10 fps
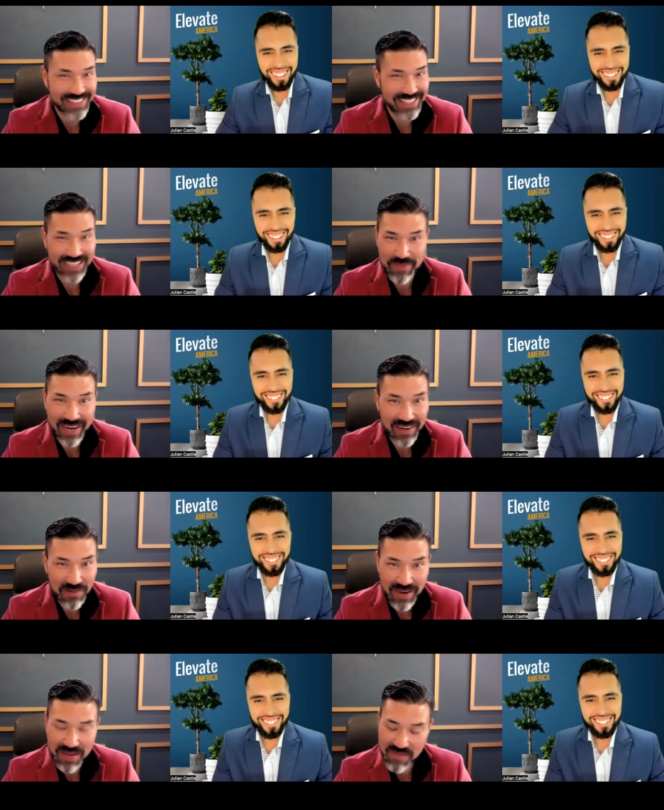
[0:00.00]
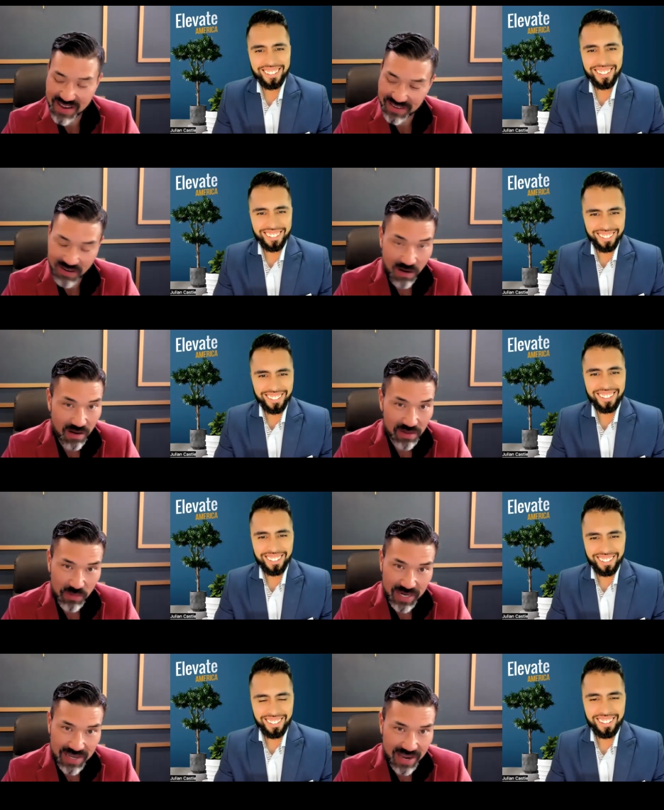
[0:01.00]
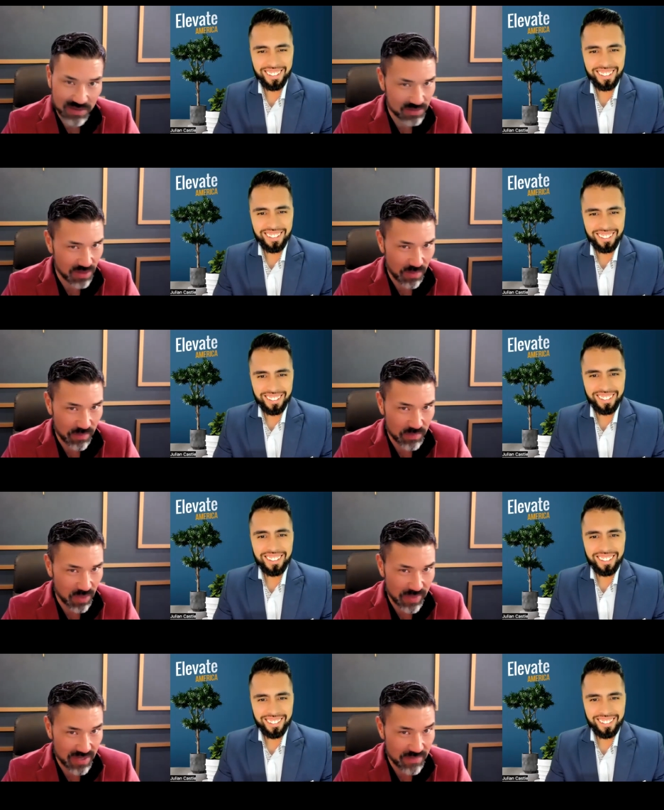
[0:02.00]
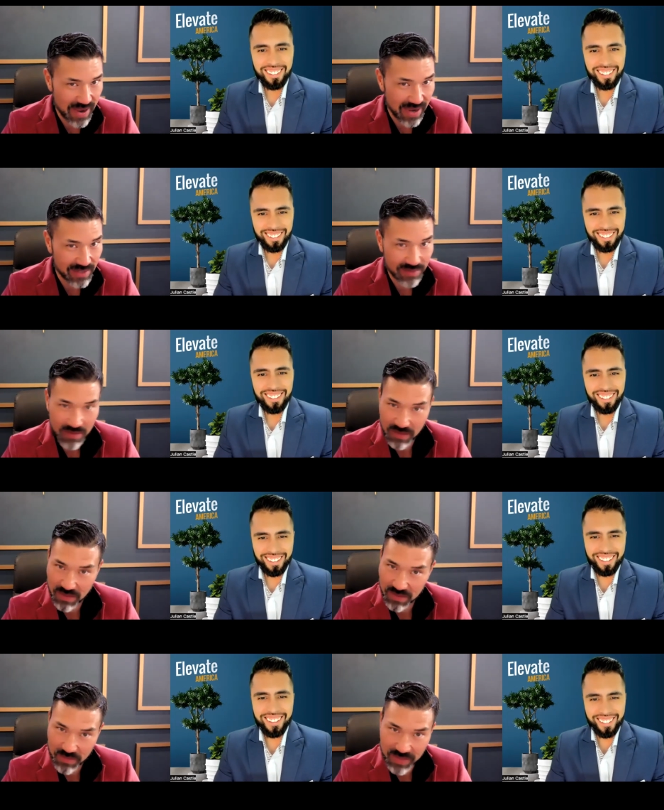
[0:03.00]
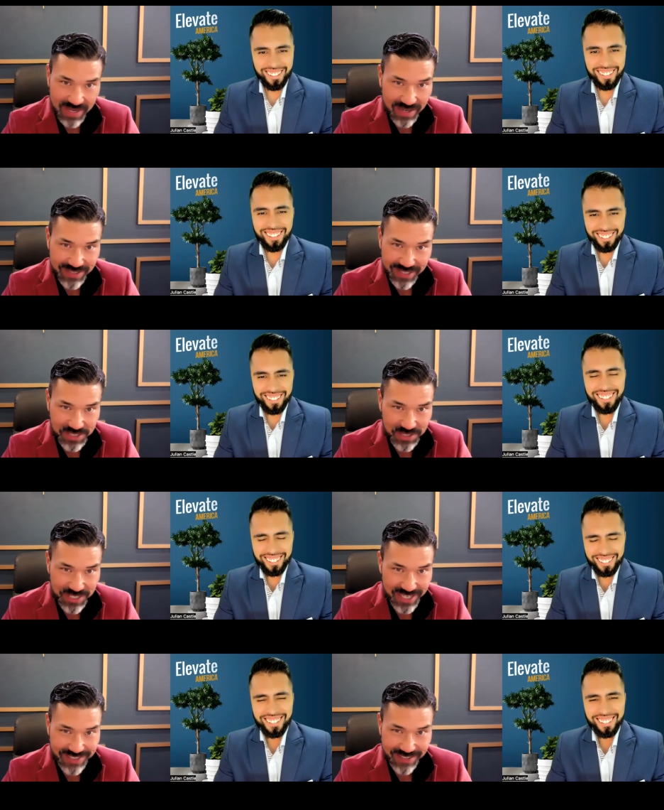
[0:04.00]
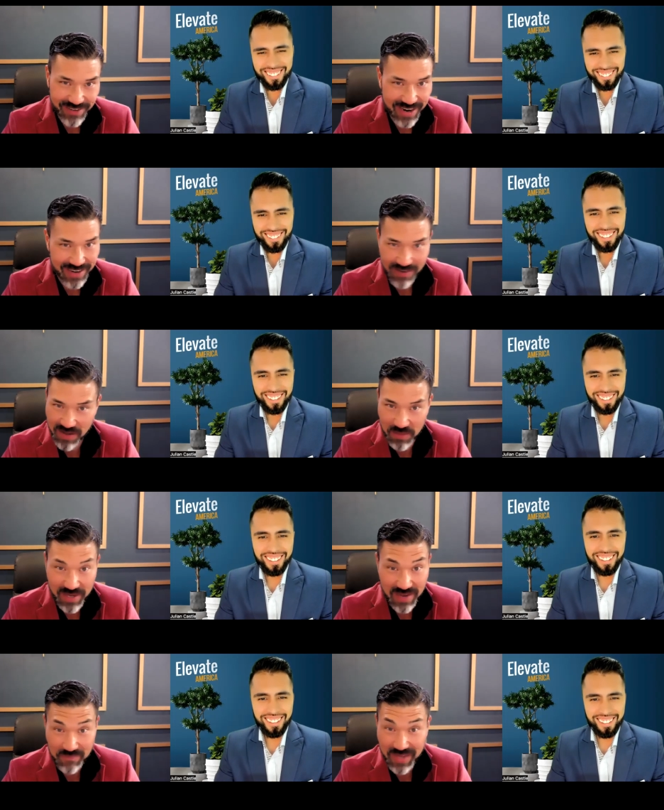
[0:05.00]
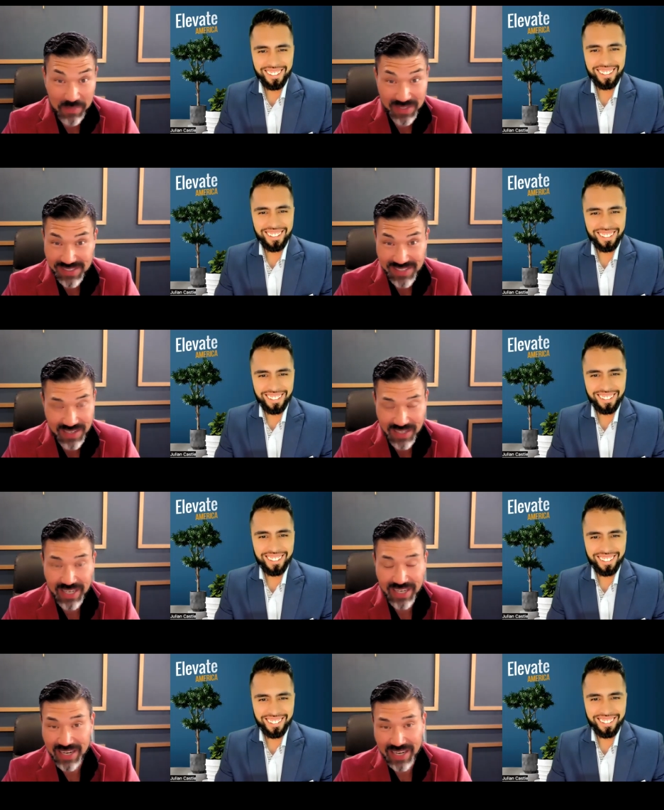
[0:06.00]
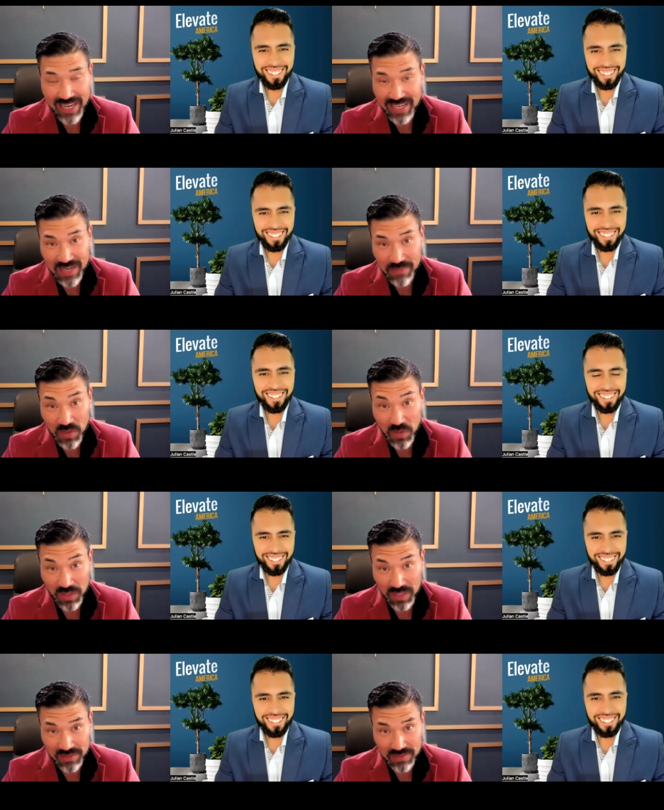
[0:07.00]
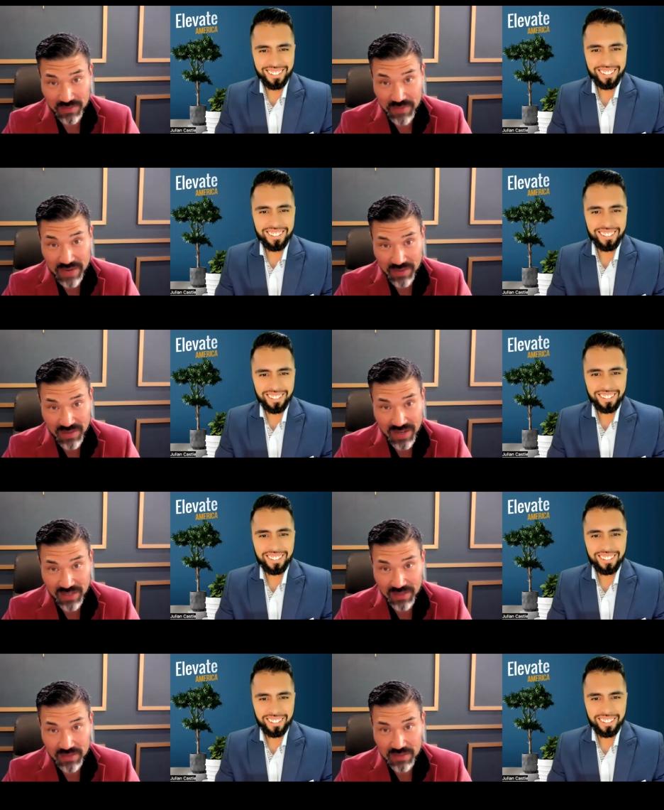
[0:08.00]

Speaker 1: get them out of the way, man. All the way down. Don't don't bend your back. All the way down. Touch your chest to the ground. All the way up. I mean, it's like, and I get up early, five o'clock,